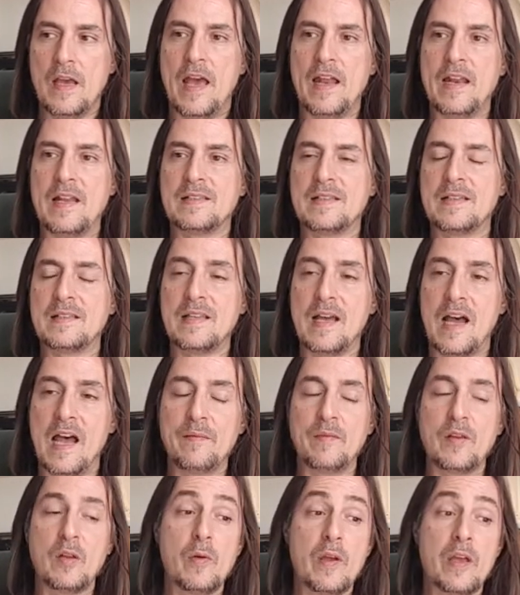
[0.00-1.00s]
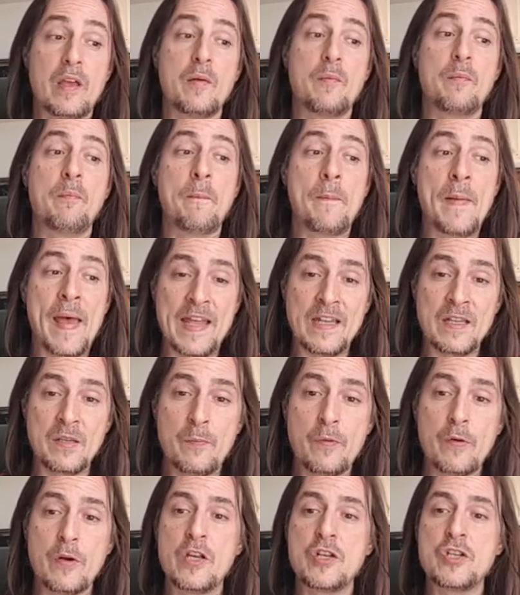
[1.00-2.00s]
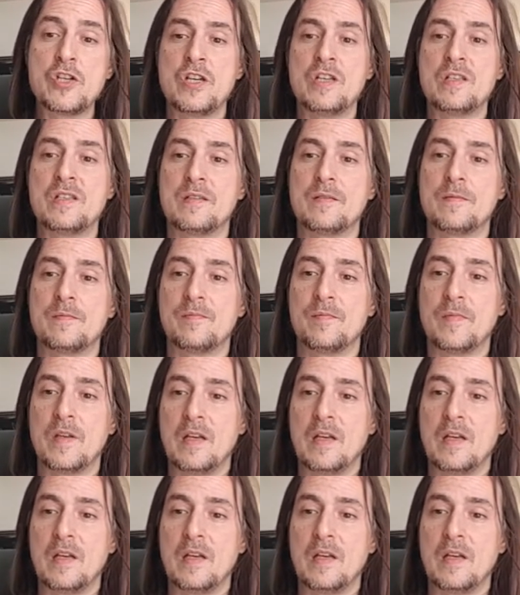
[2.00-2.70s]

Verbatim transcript: And it's a time that we can mend bridges,